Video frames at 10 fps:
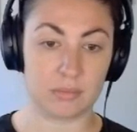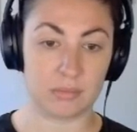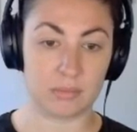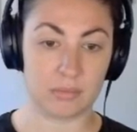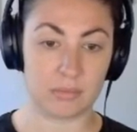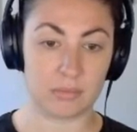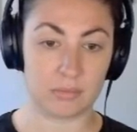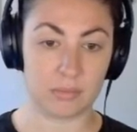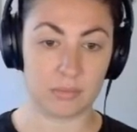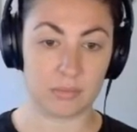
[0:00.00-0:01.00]

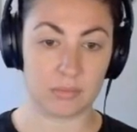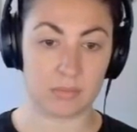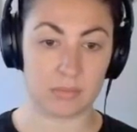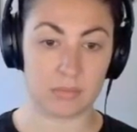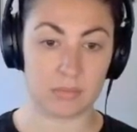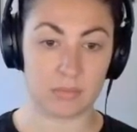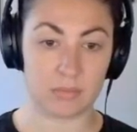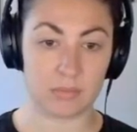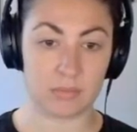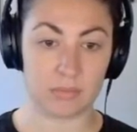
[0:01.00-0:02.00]

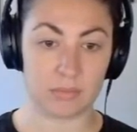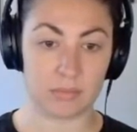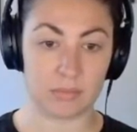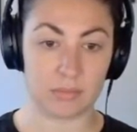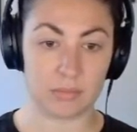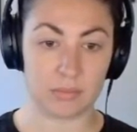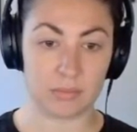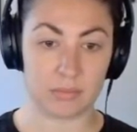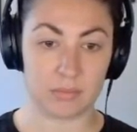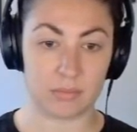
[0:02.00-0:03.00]

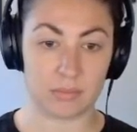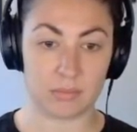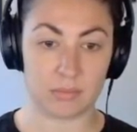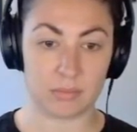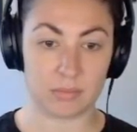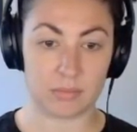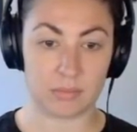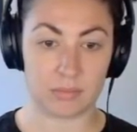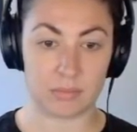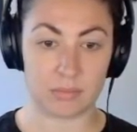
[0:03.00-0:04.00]

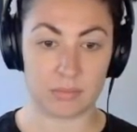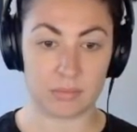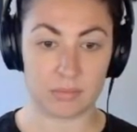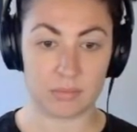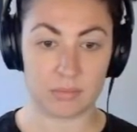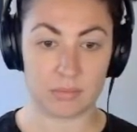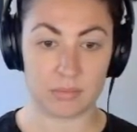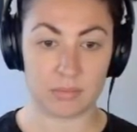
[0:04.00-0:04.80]
No words are spoken by the person on screen.